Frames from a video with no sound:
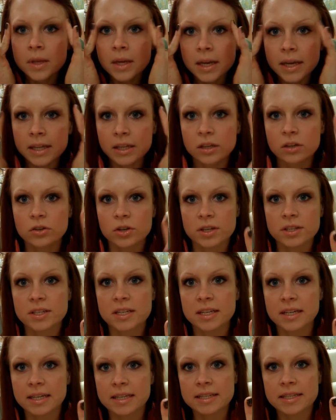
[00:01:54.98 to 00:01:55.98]
And you just
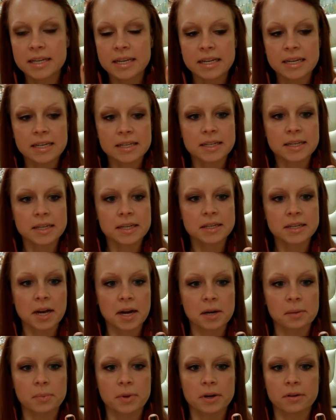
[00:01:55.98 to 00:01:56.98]
need a teeny
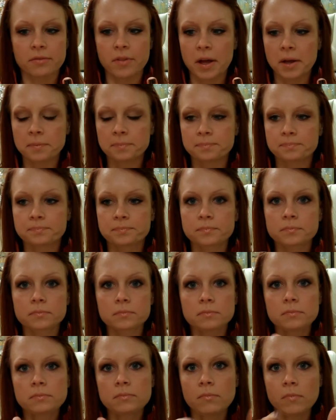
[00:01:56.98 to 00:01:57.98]
tiny bit of that.
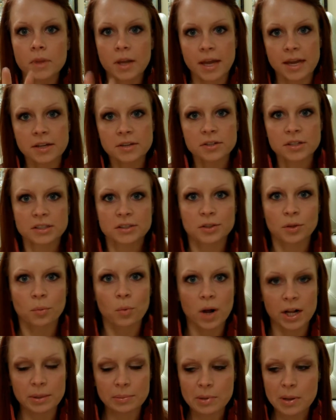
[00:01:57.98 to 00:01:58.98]
Okay, so that's the
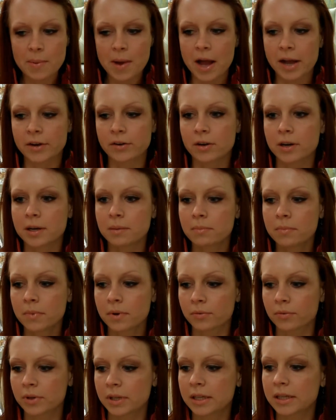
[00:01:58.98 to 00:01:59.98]
Wild Plum Eye Cream.
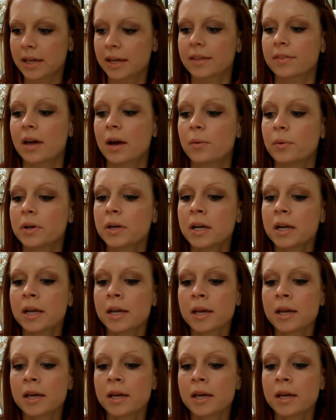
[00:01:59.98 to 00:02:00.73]
I really like that one.